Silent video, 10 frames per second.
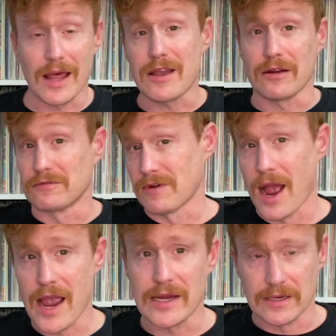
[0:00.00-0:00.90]
like
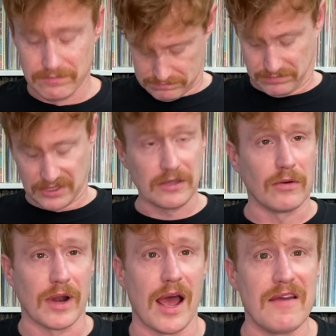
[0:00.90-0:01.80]
Ride and
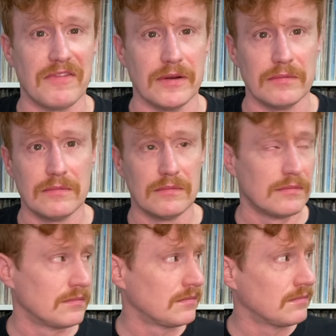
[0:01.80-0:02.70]
Slowdive and
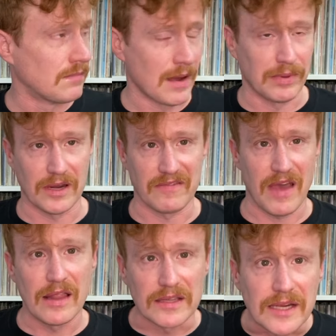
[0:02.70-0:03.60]
my Bloody
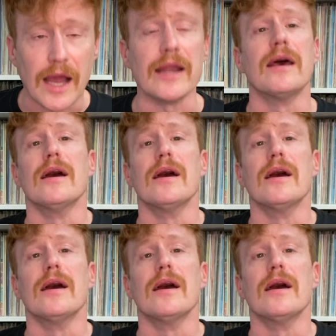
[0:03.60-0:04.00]
Valentine,